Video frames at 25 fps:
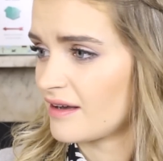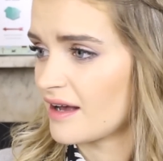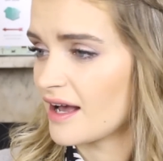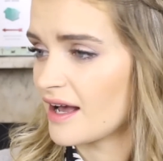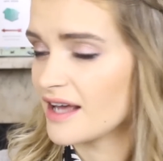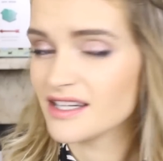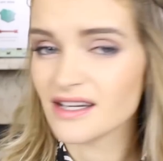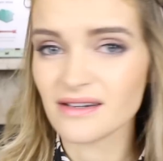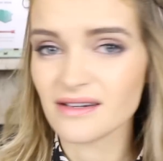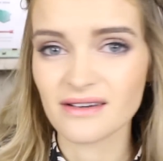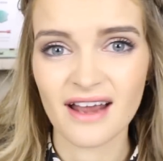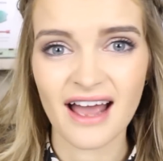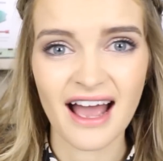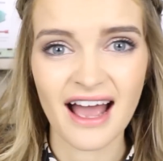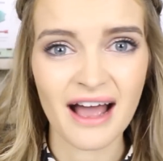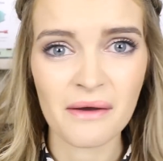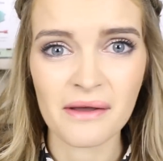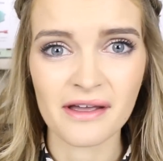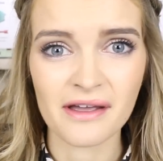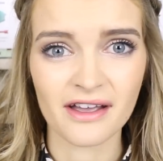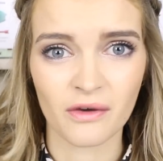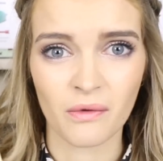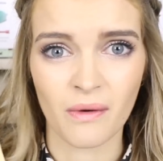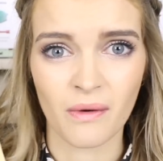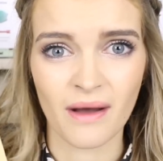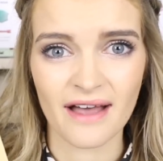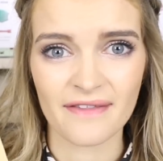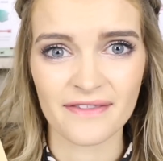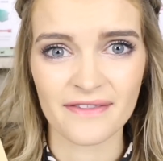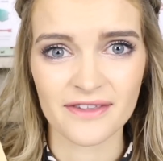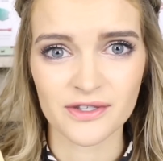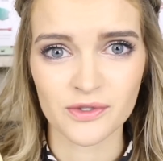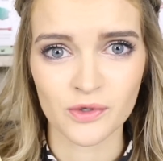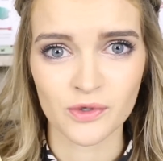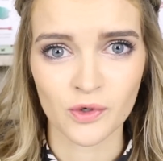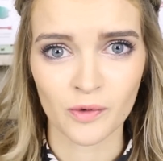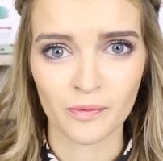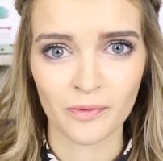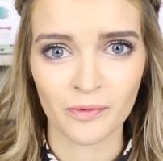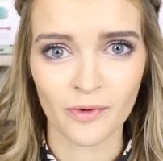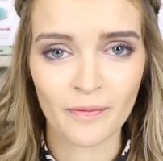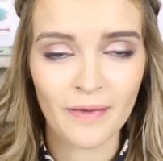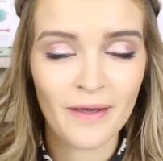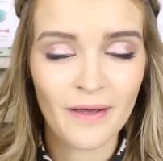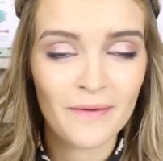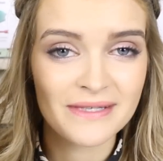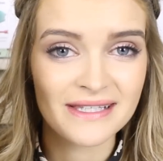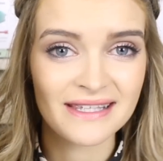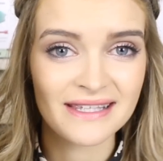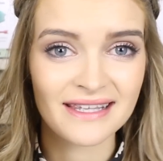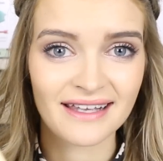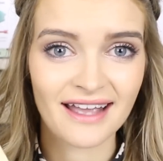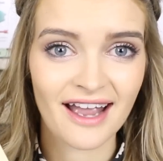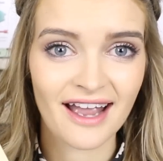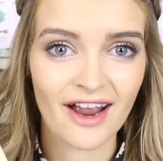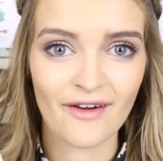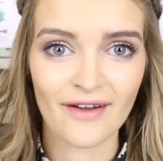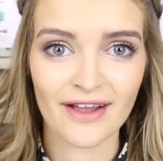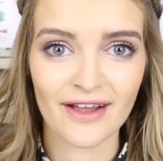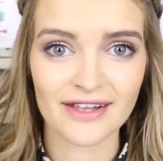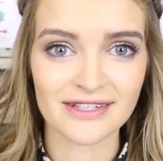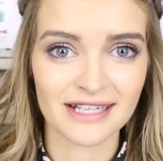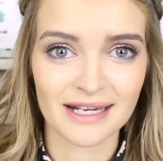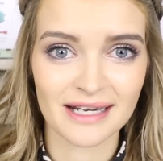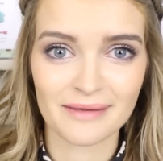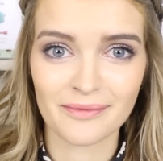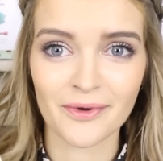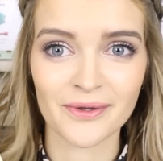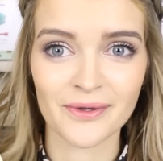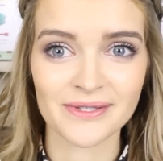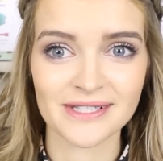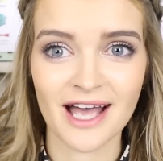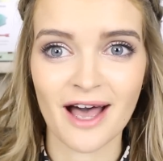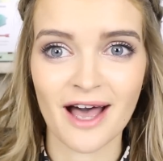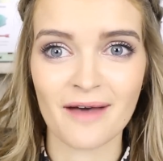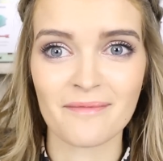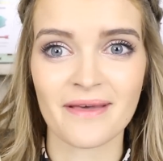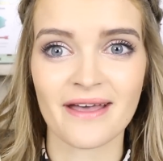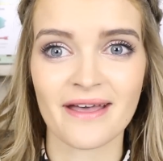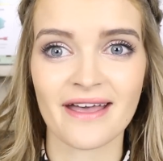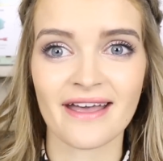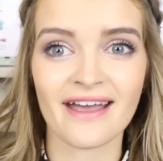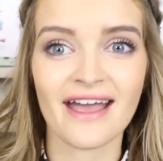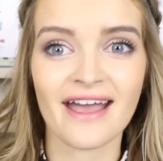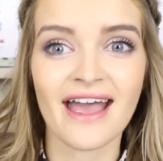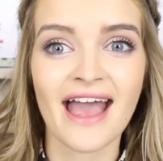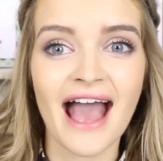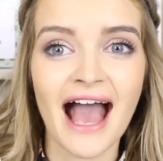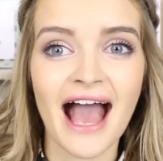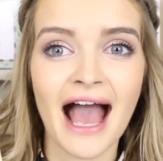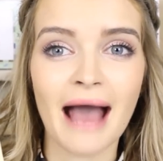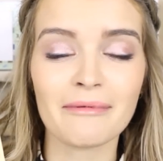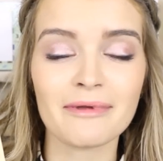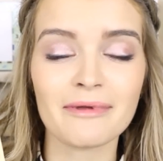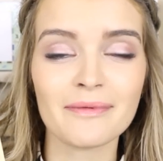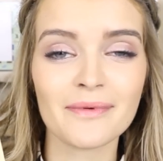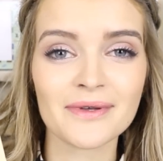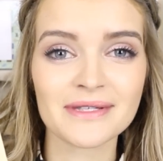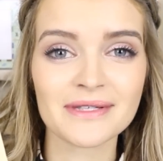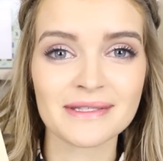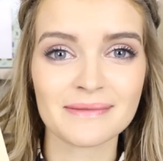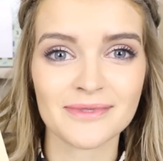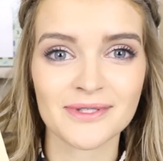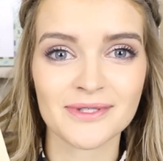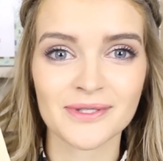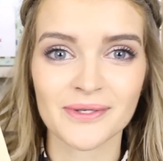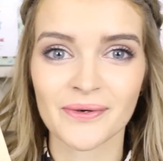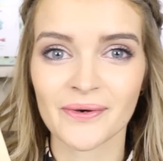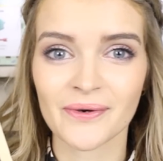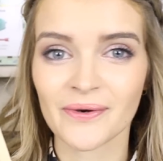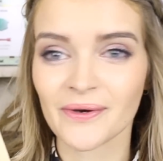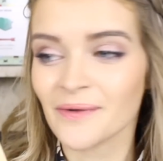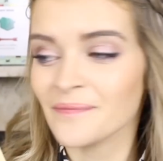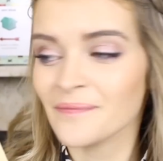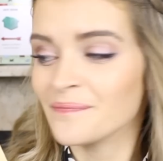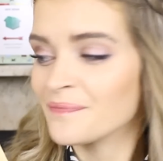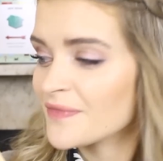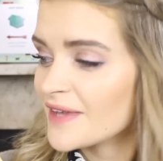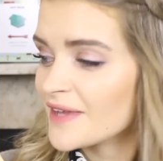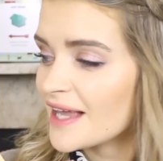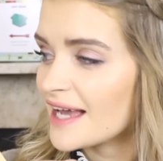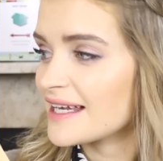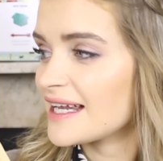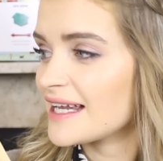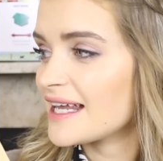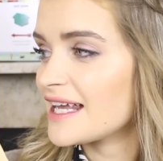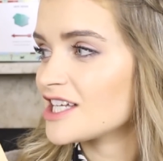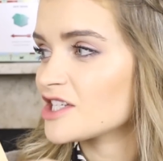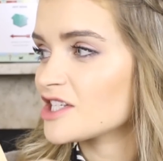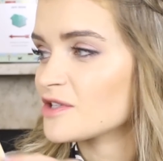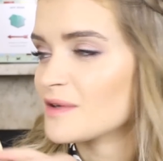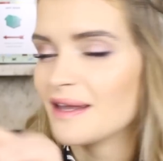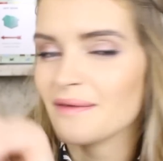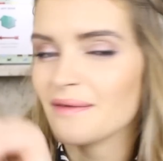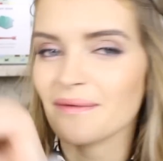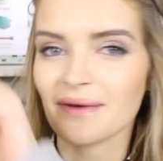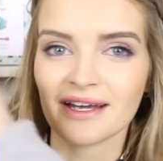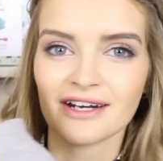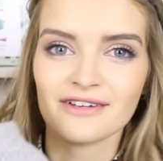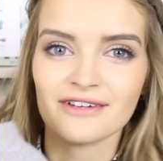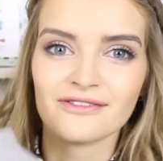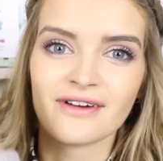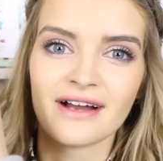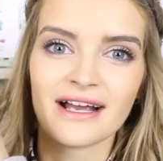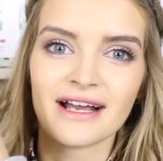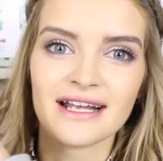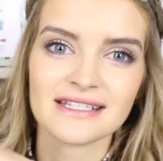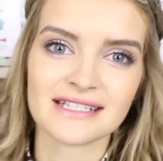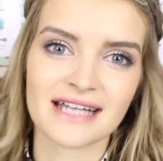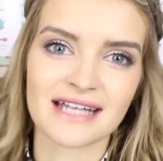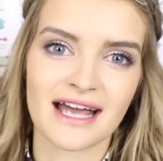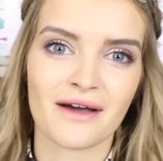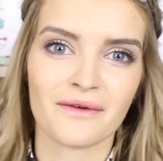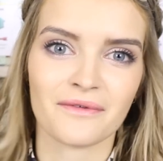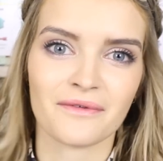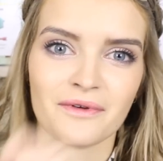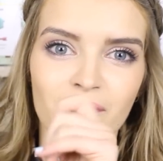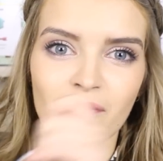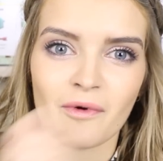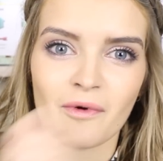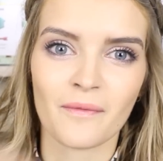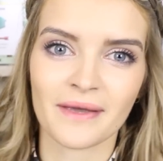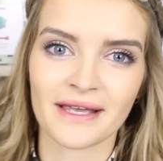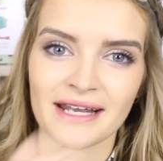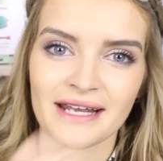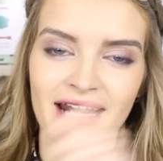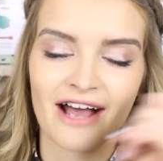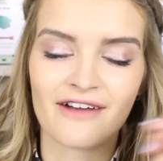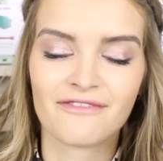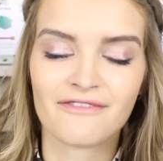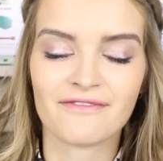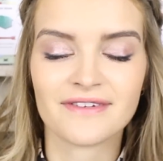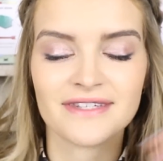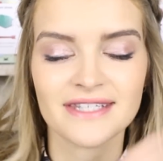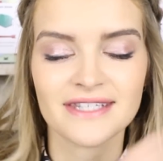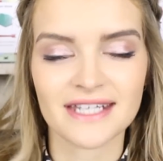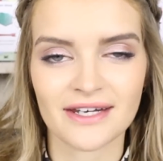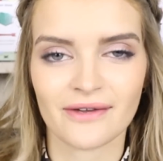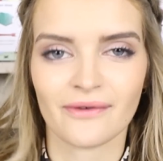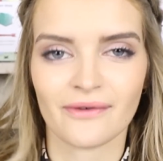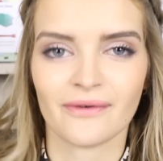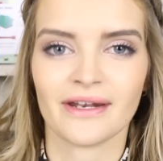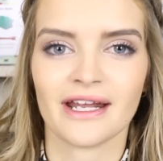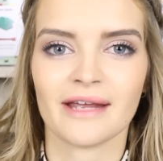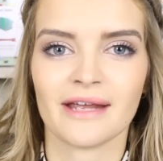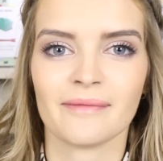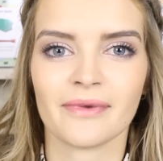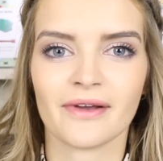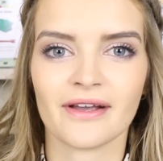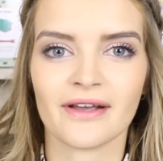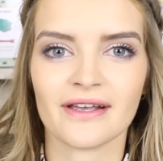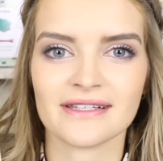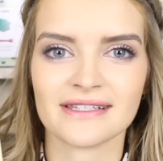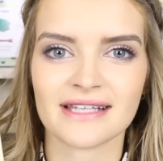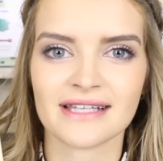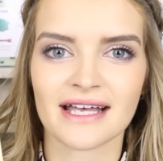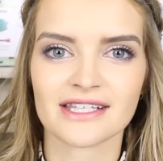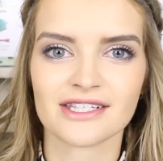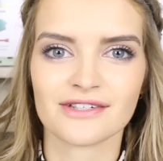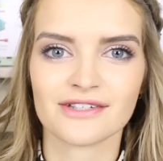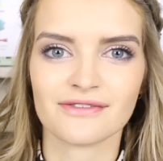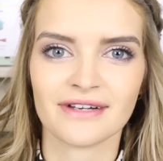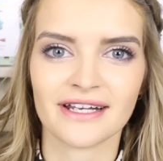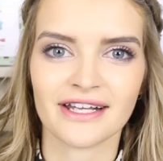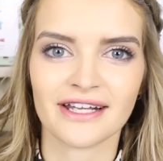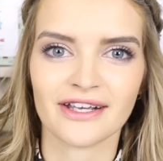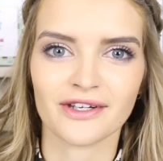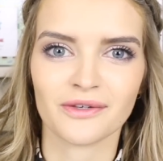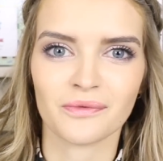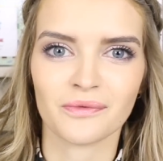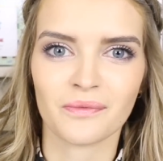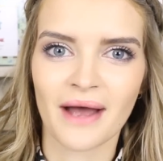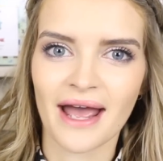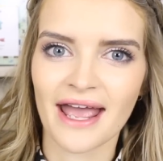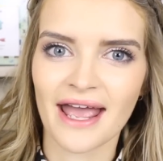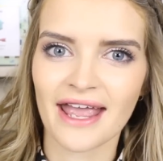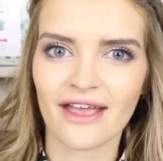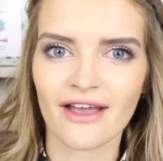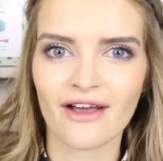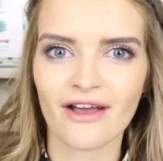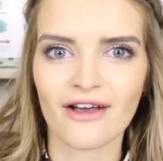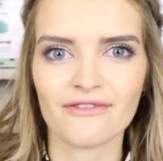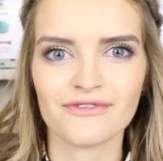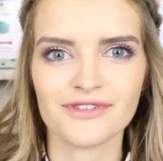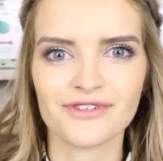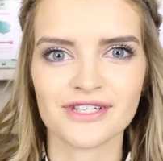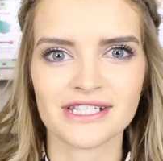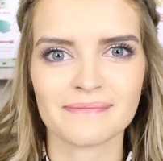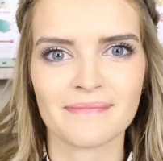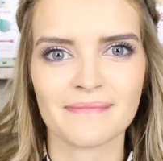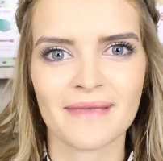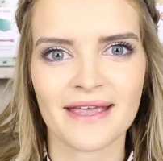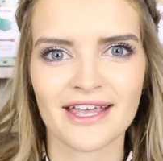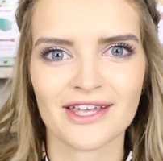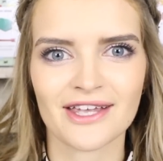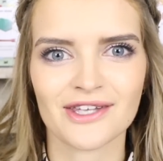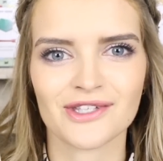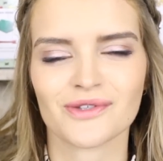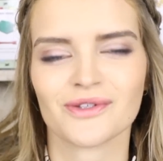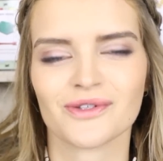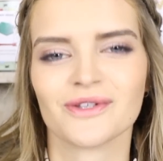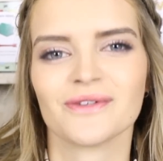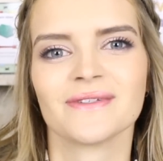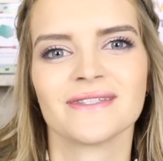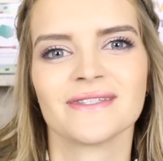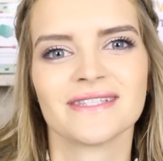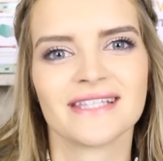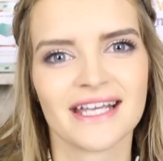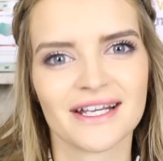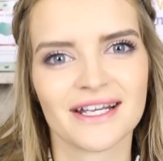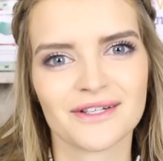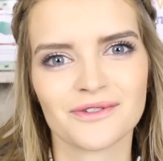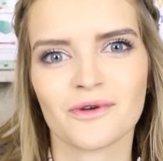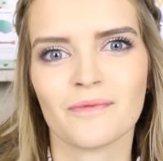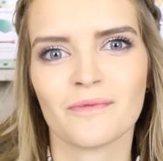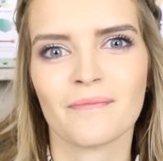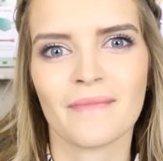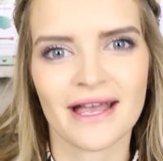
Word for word: I don't know how I acquired this chalkboard, but it was in the garage and I brought it up here, and we bought some chalk, and each week we're going to write down what we're going to have for dinner on it because that's a really good way of just making sure you stick to a